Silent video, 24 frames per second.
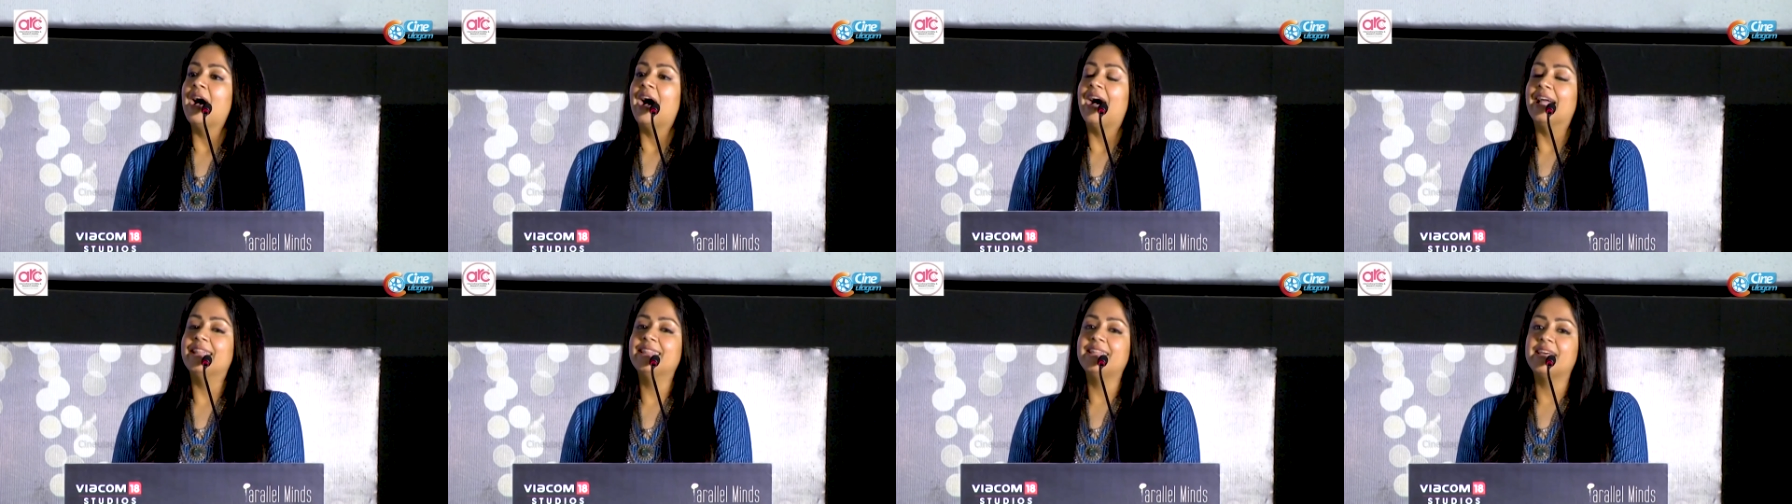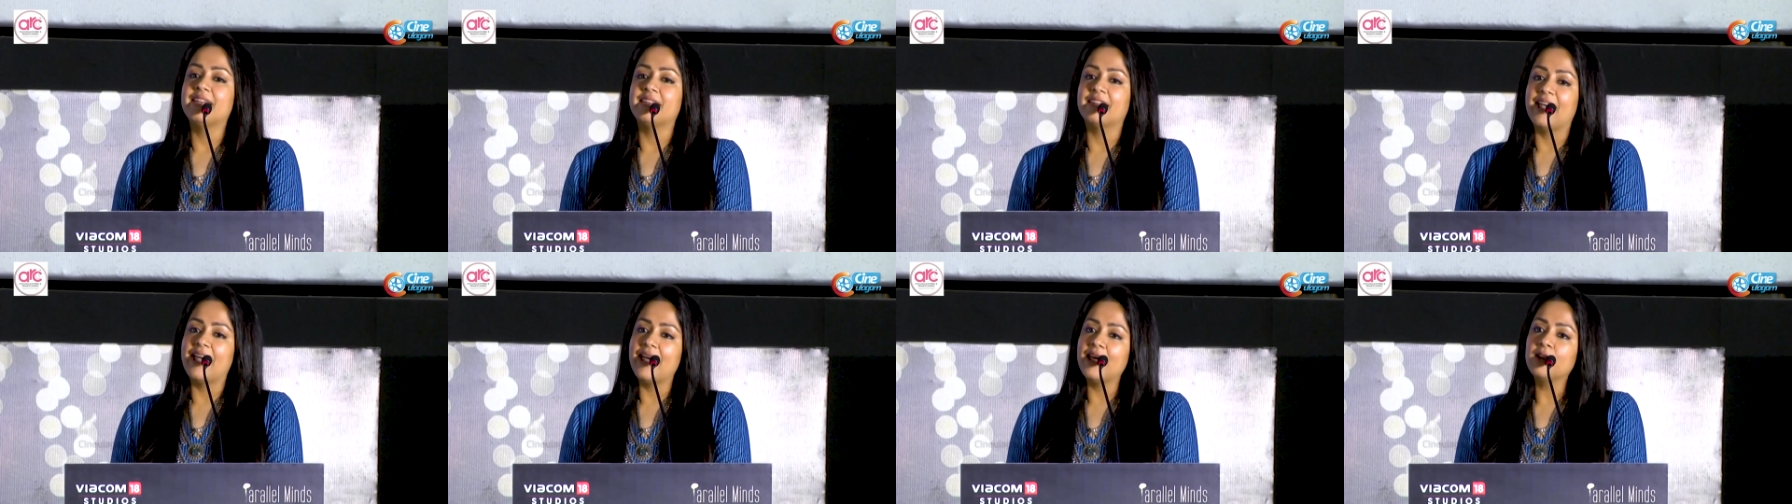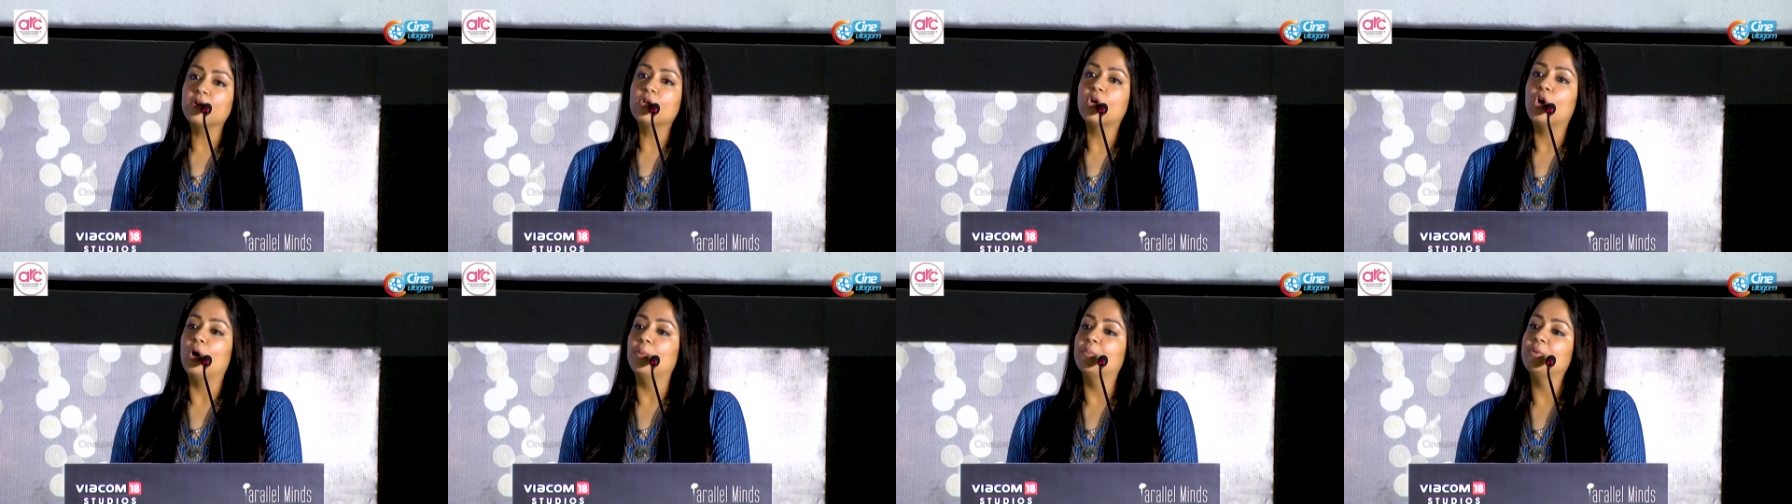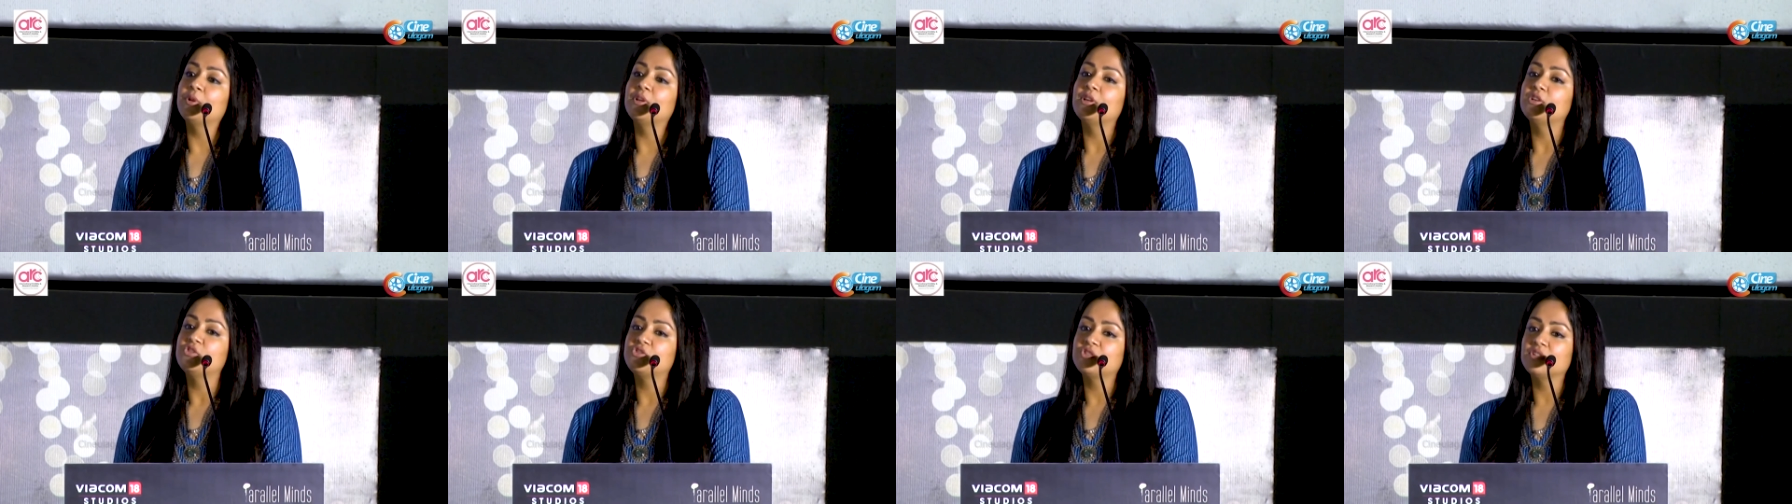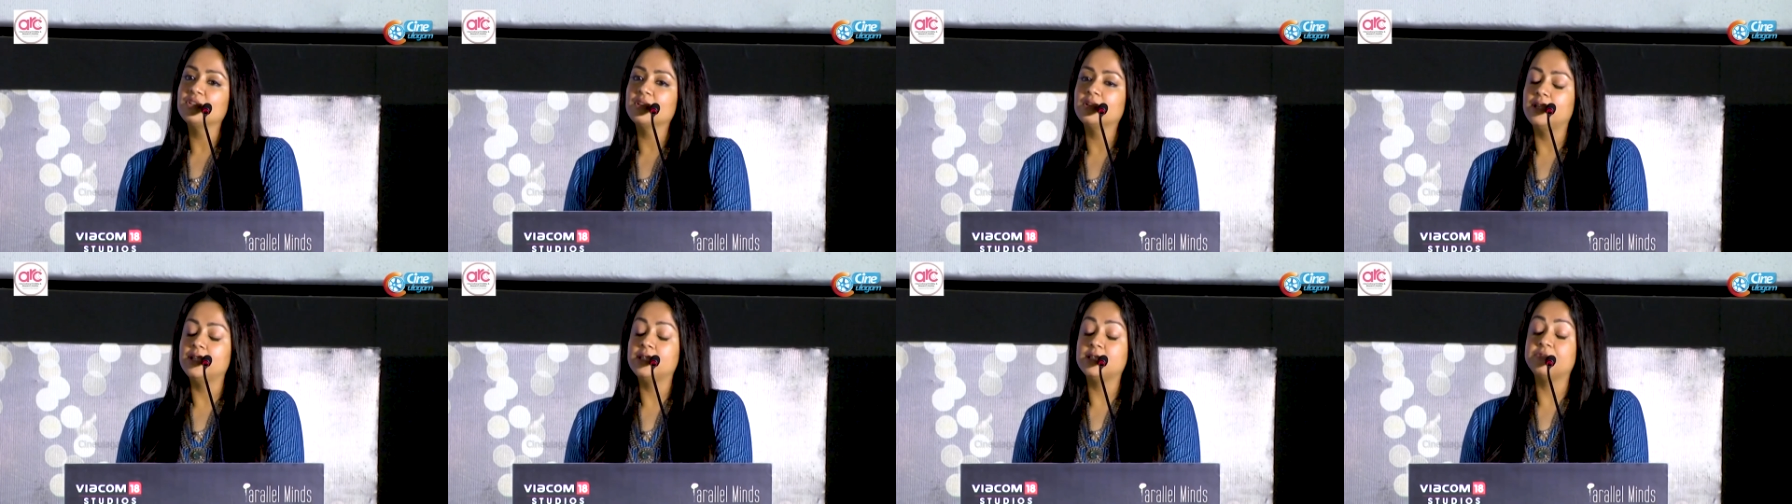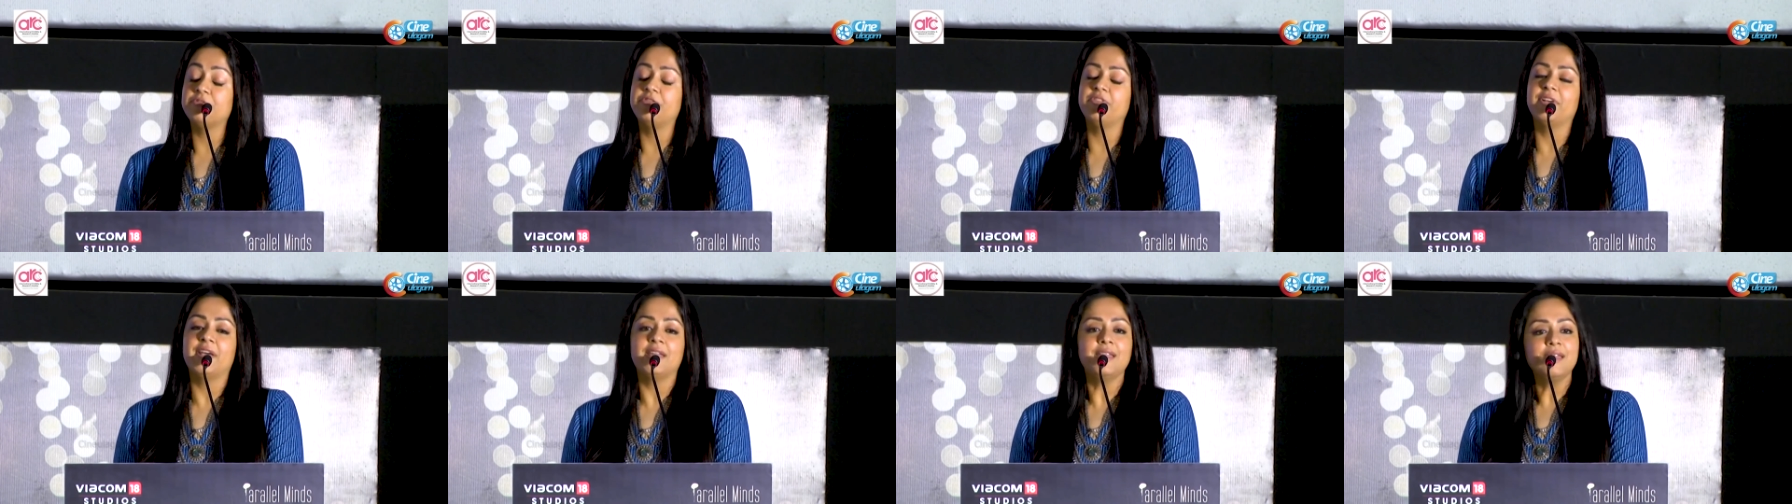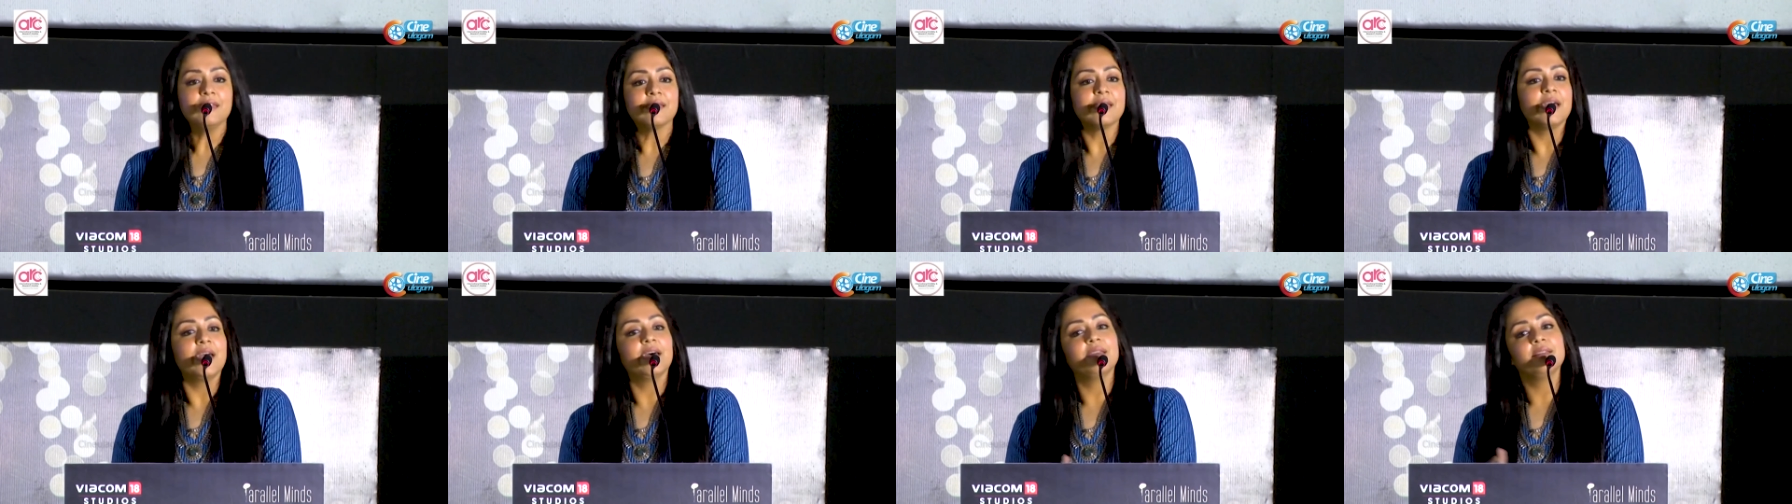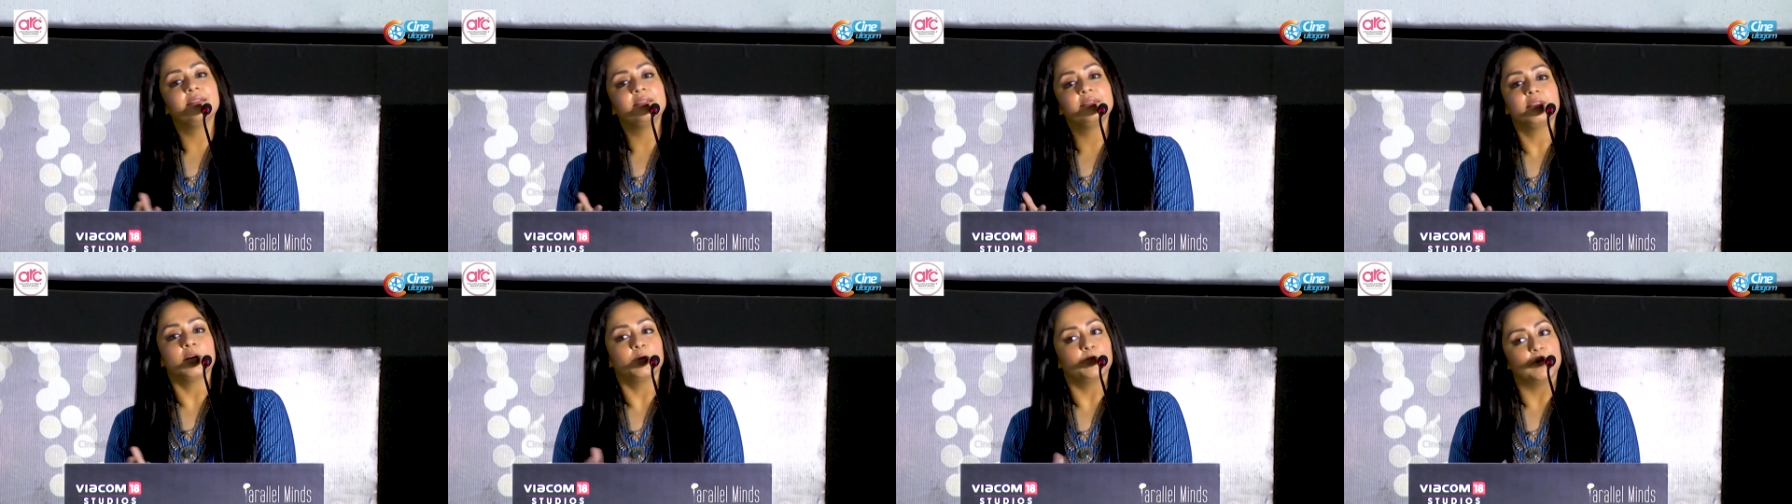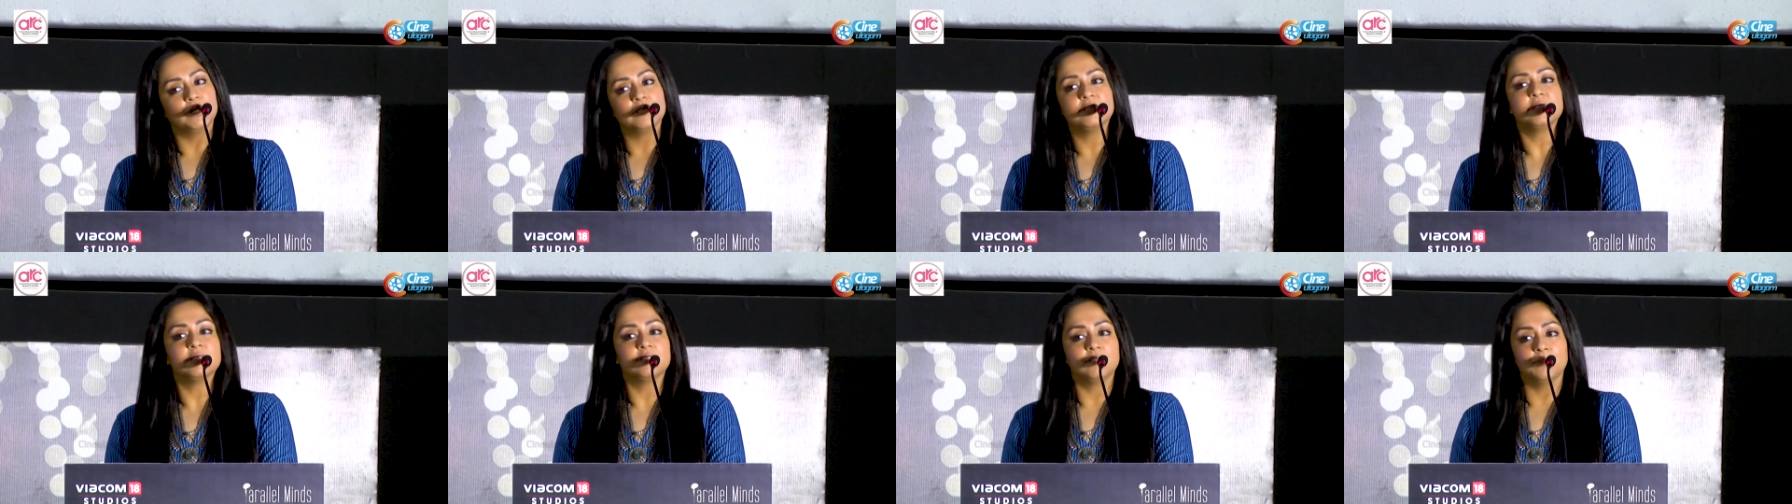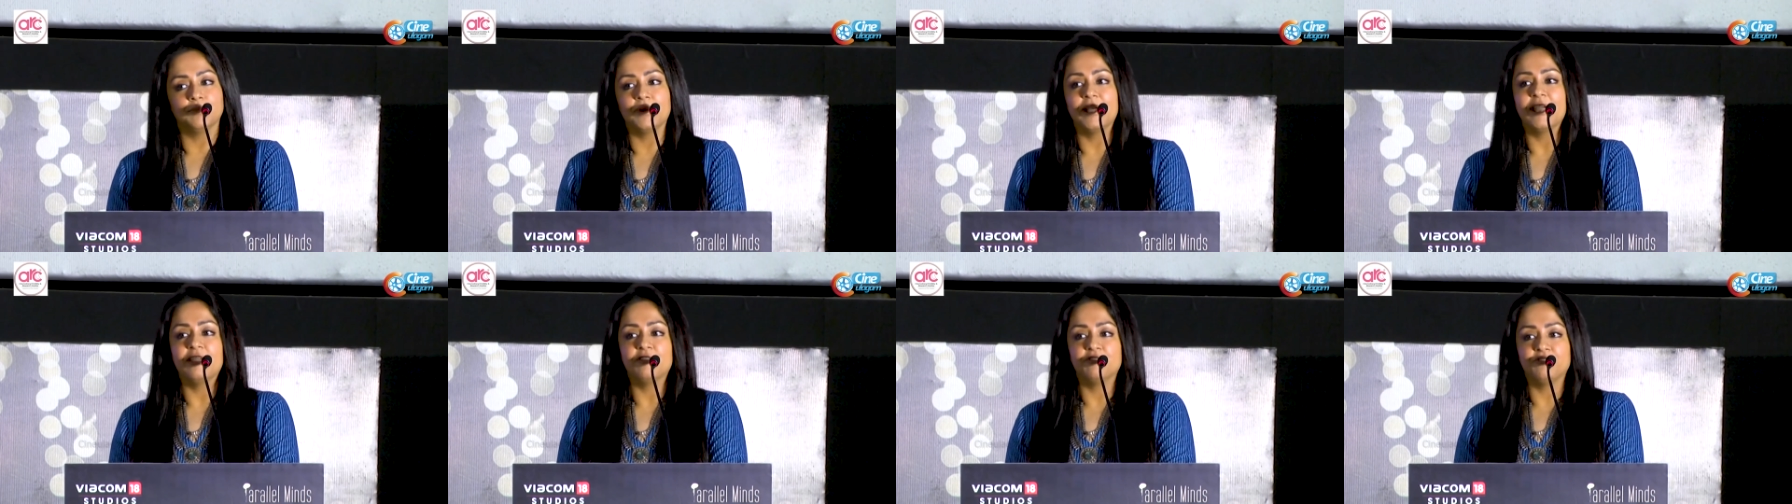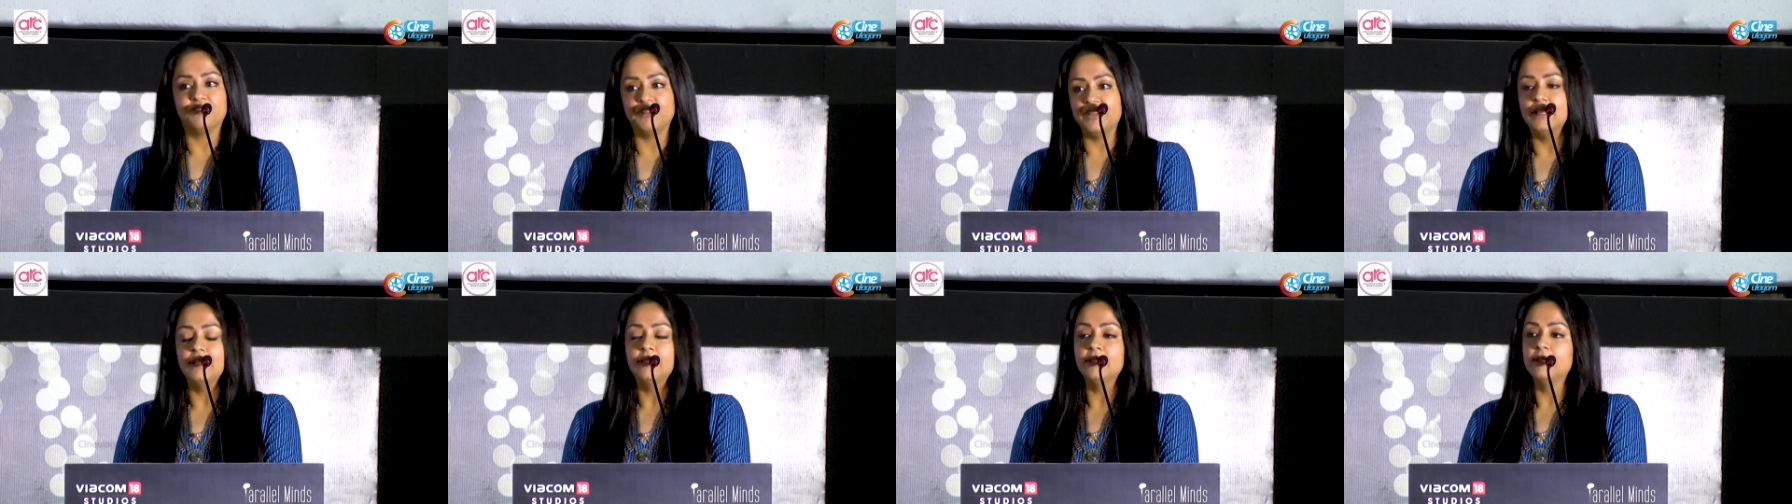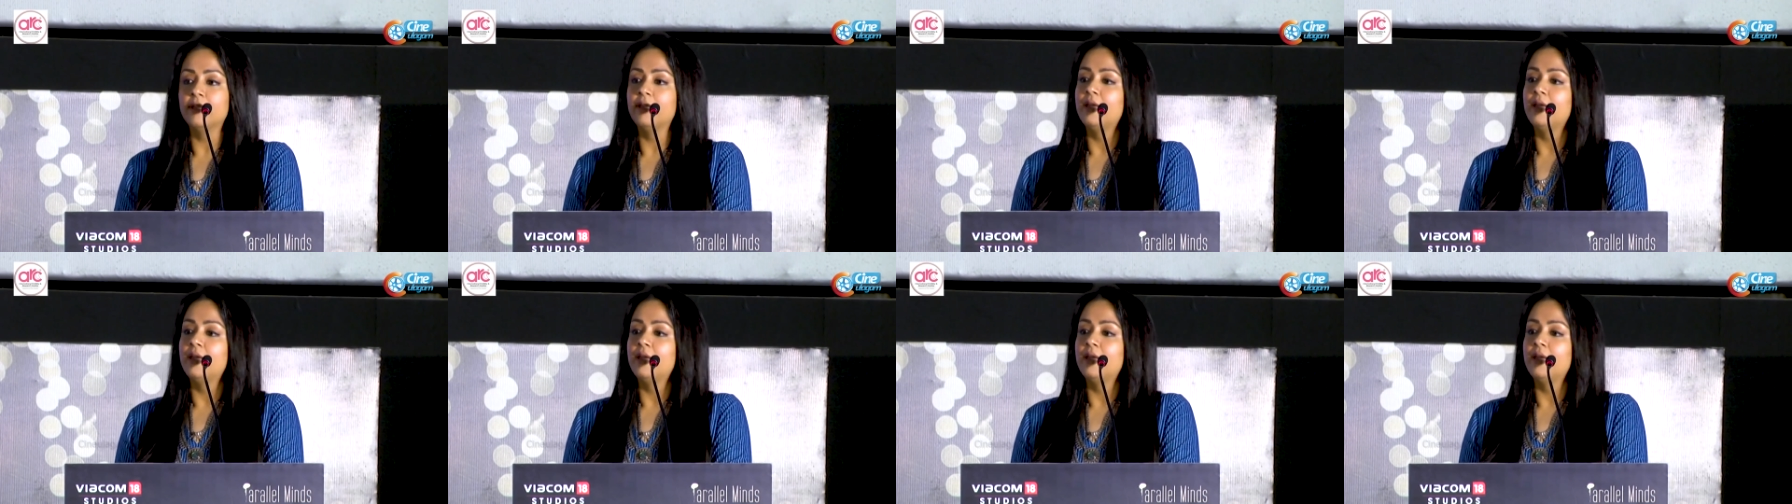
And the rare combination, it's very rare in Tamil cinema, I feel.